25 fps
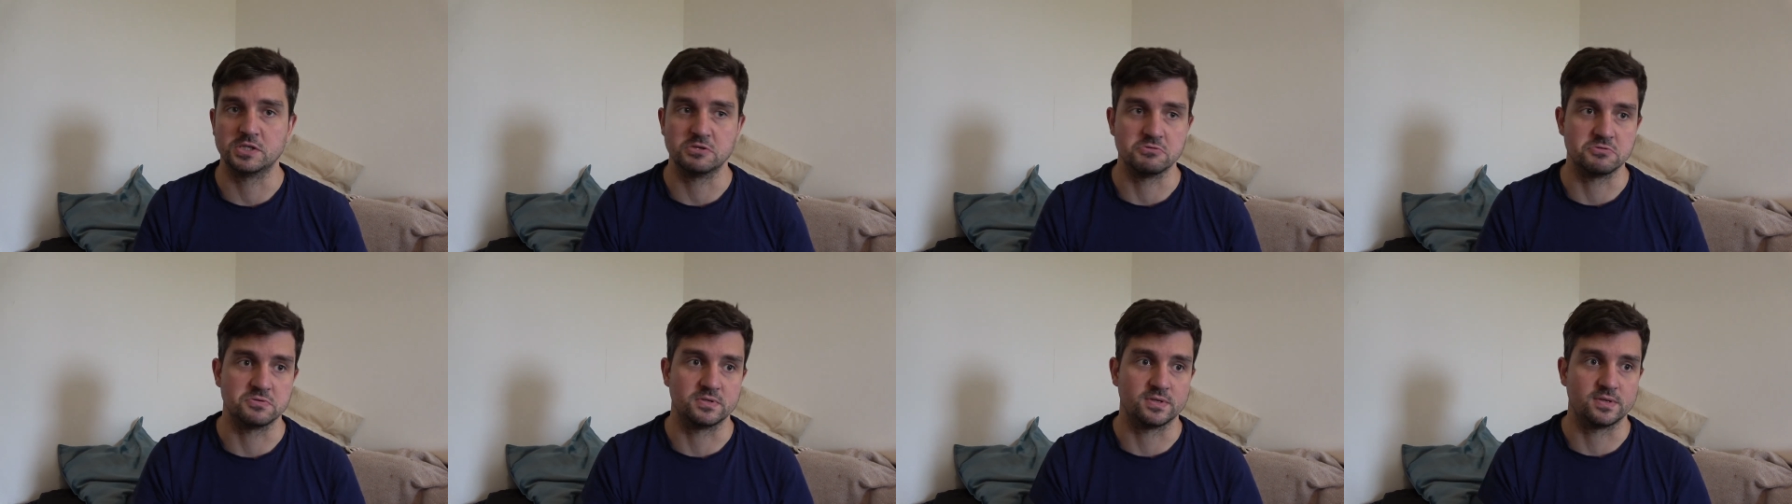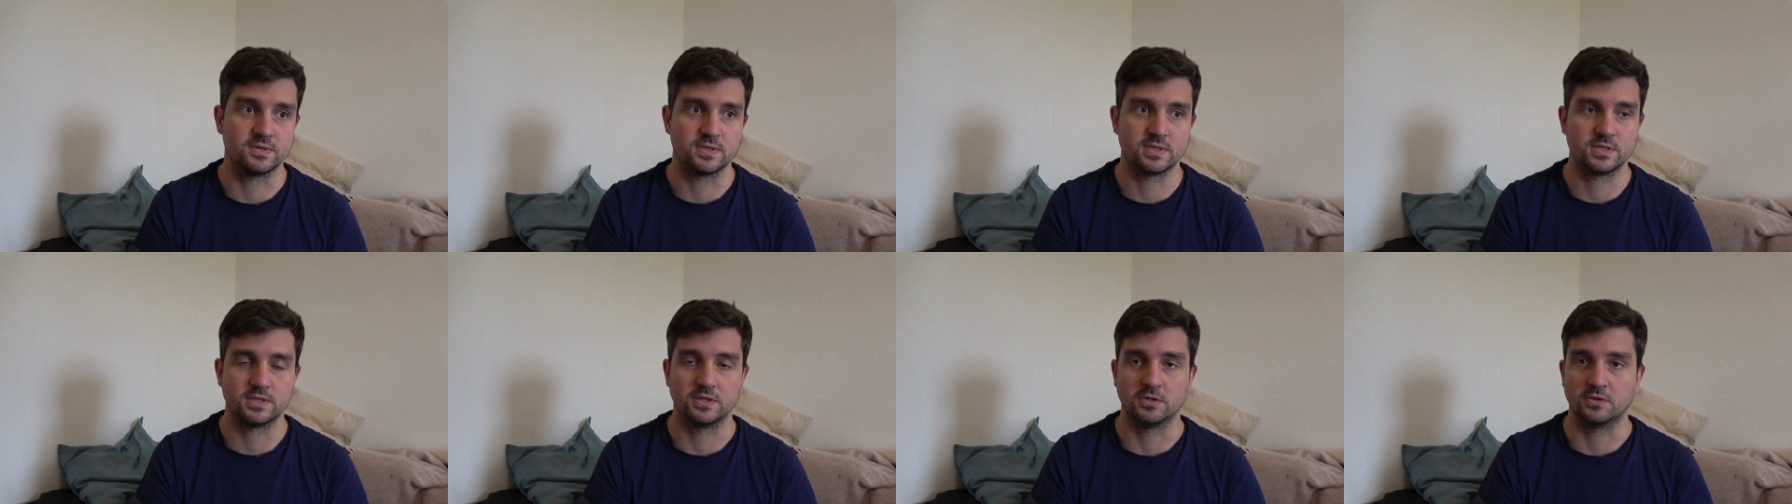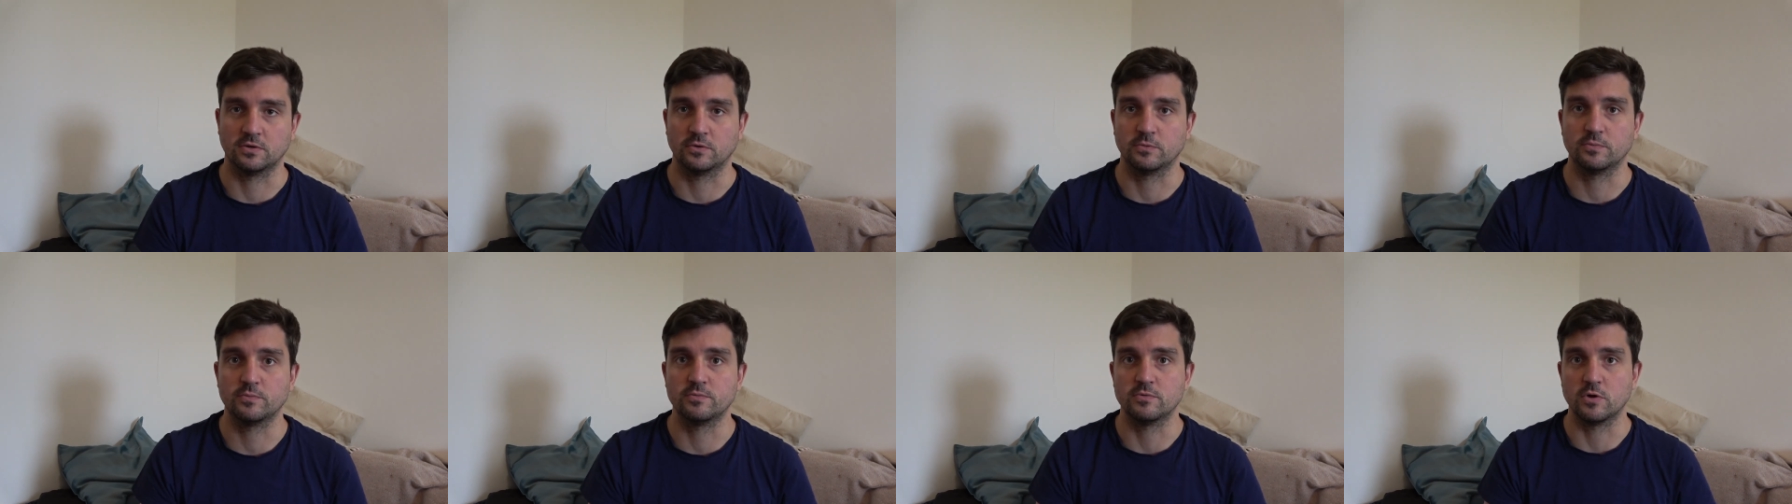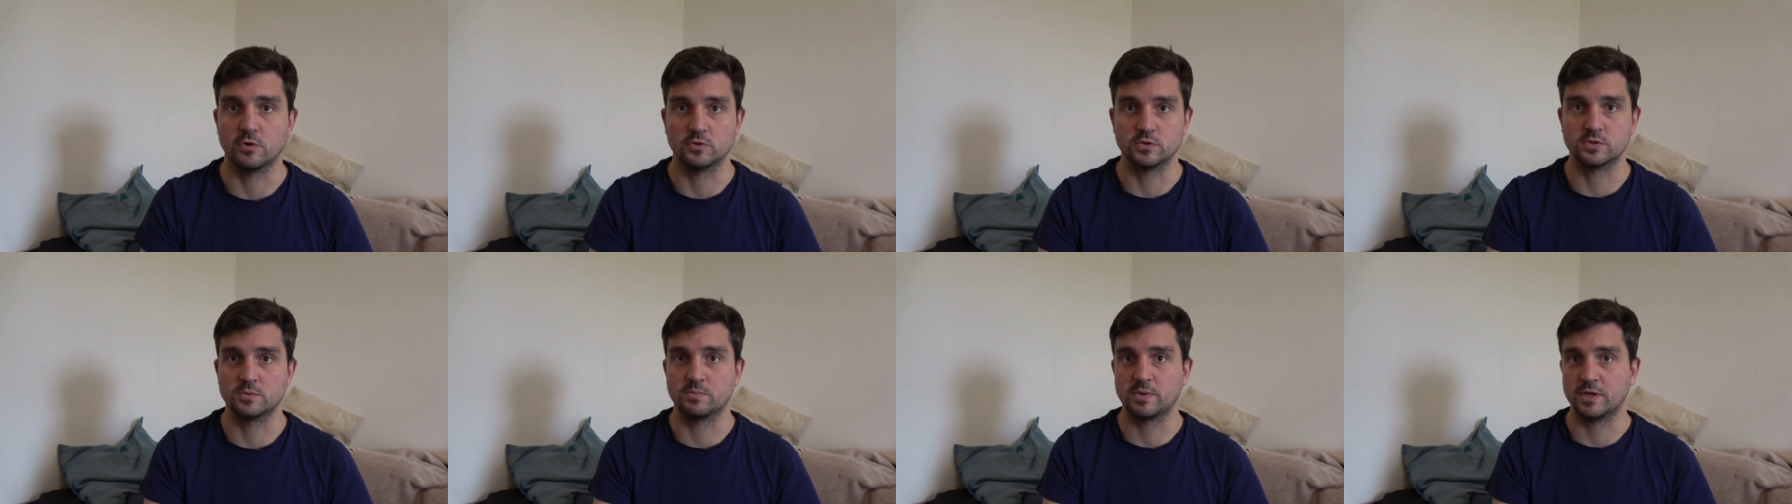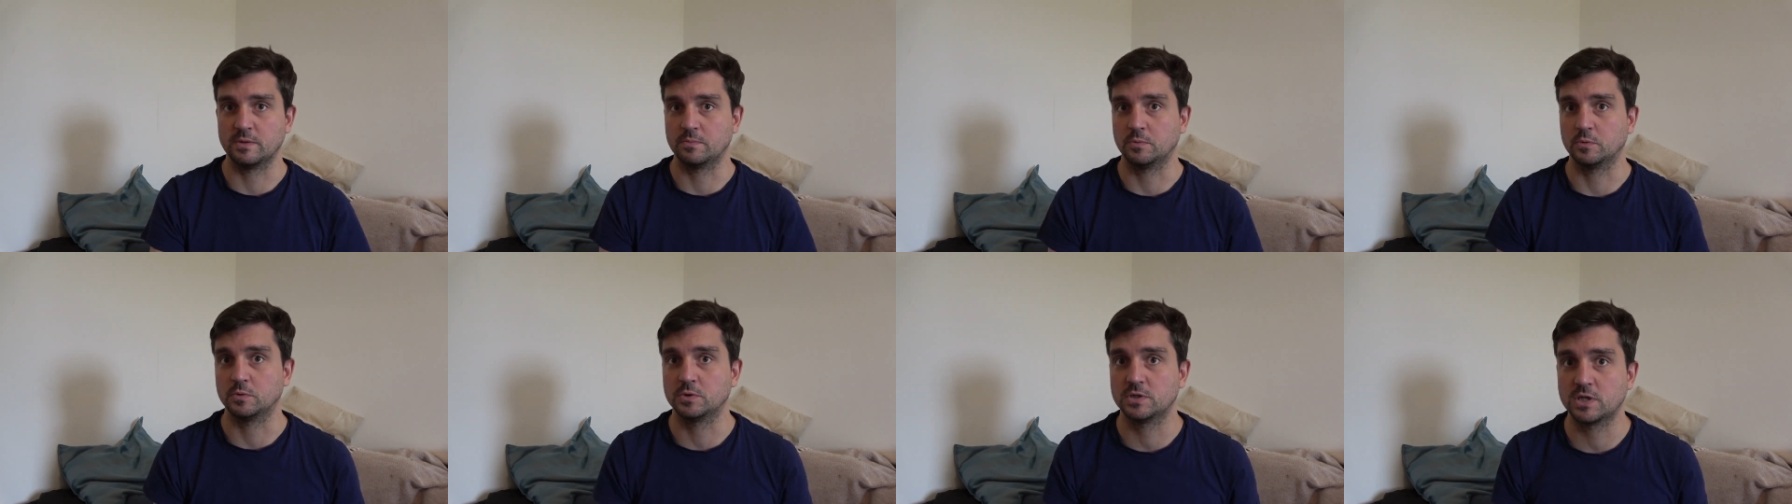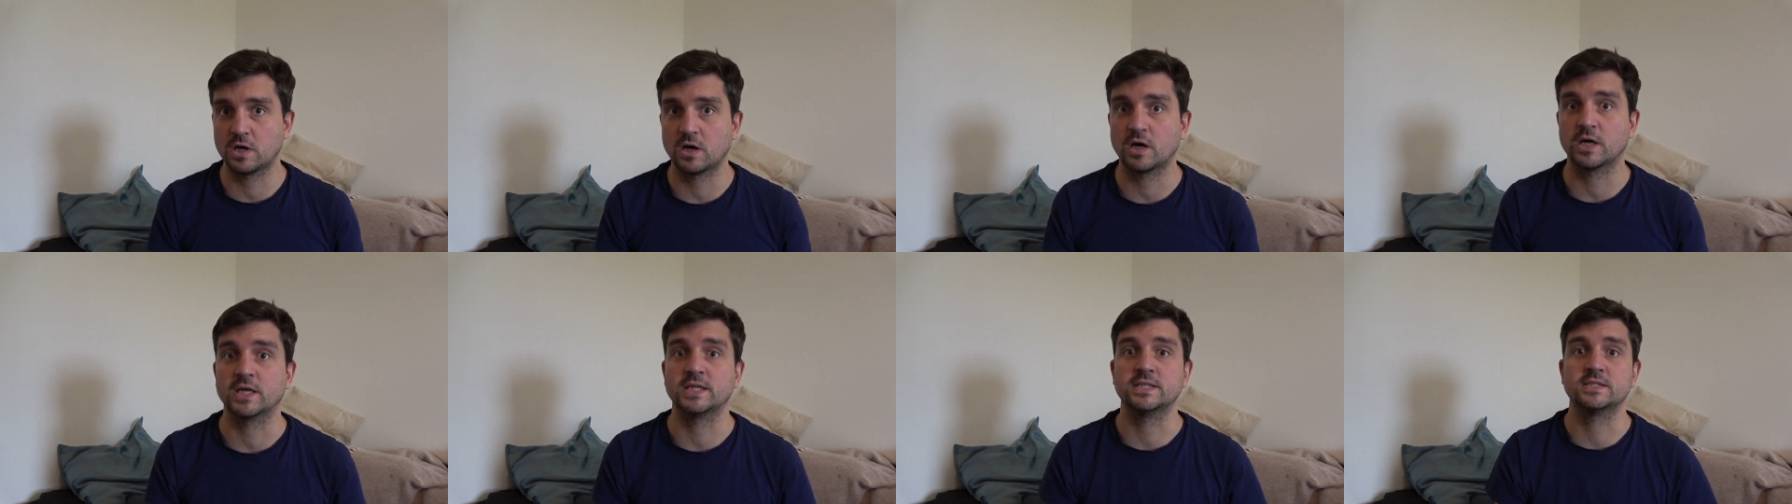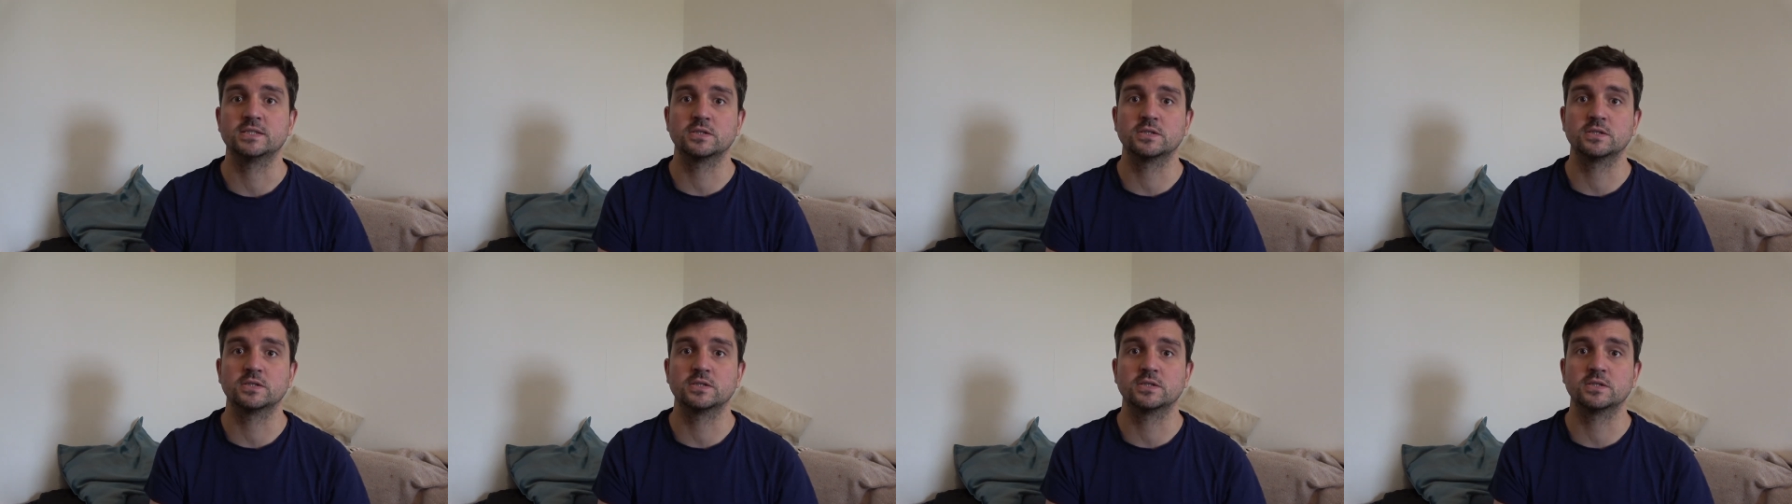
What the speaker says: and, you know, loads of people died.